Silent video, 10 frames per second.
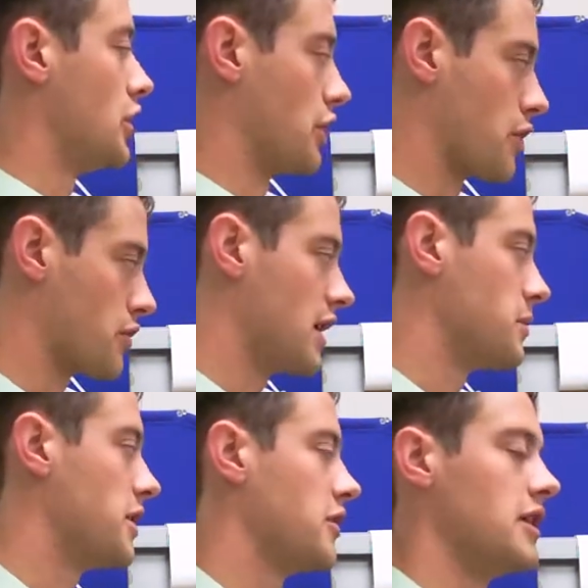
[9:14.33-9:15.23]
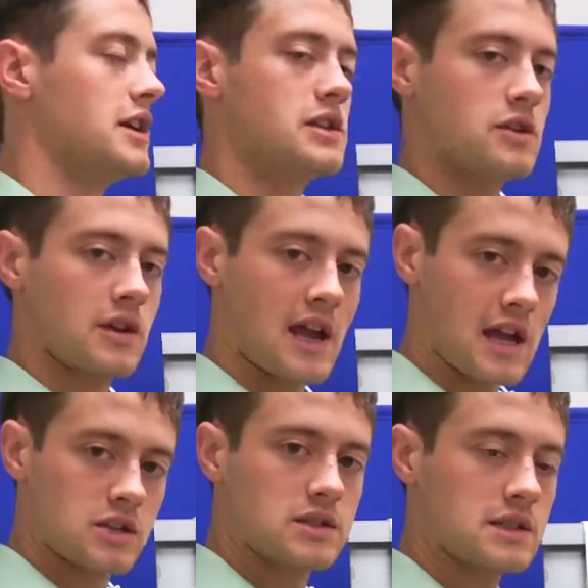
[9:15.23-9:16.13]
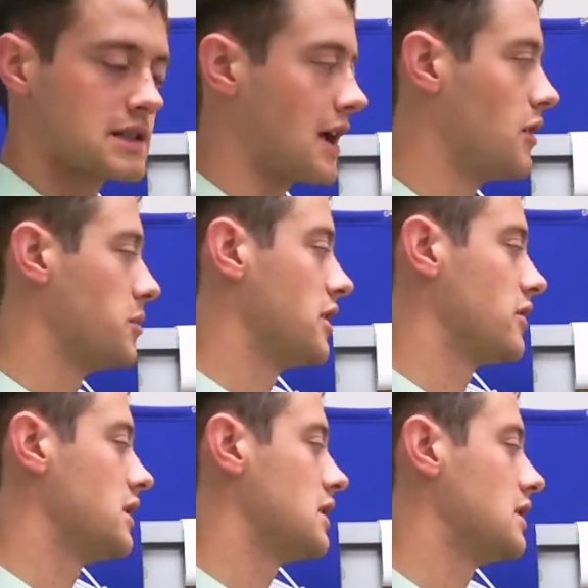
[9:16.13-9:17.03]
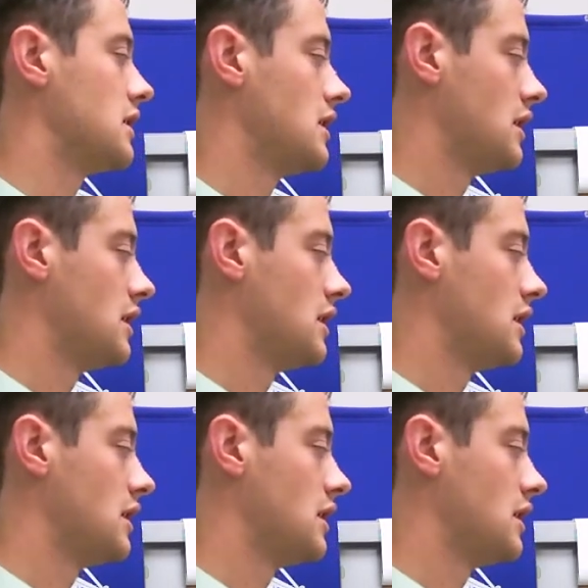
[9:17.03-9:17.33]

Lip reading: your credit period, your cash discount period,